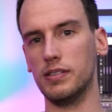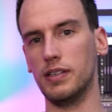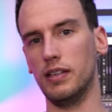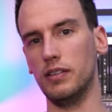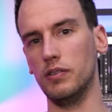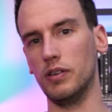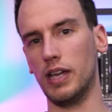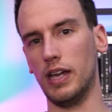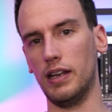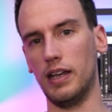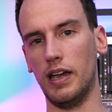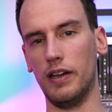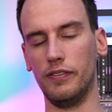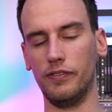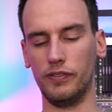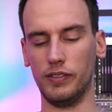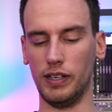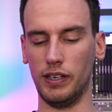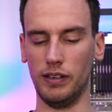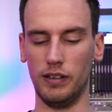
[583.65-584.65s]
then you can
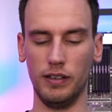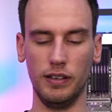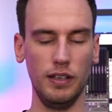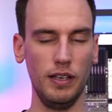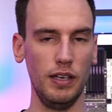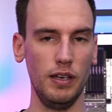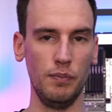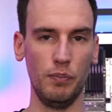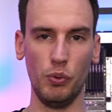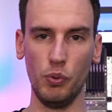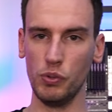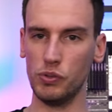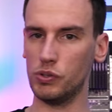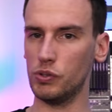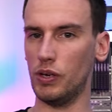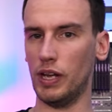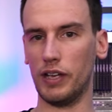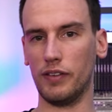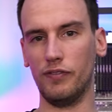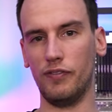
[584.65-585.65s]
have the boost
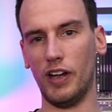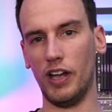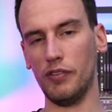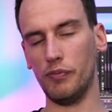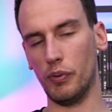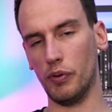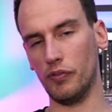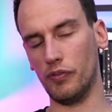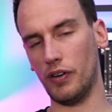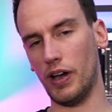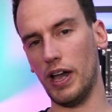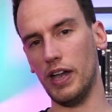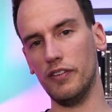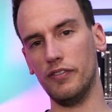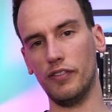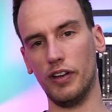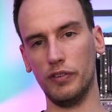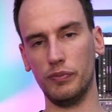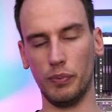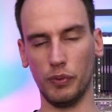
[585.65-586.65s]
to like 5.5,
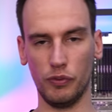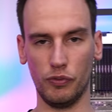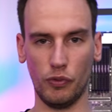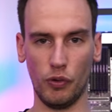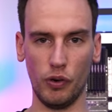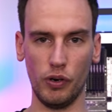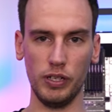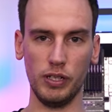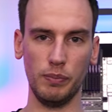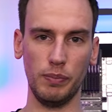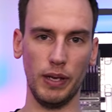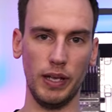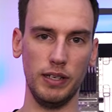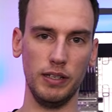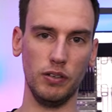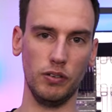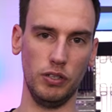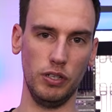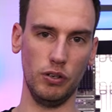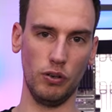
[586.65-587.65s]
5.4,
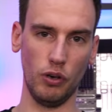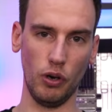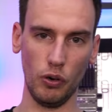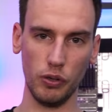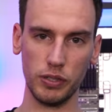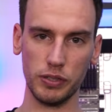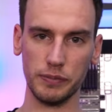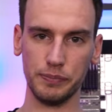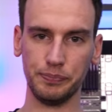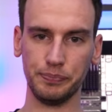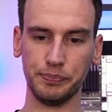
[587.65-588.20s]
depending on your load.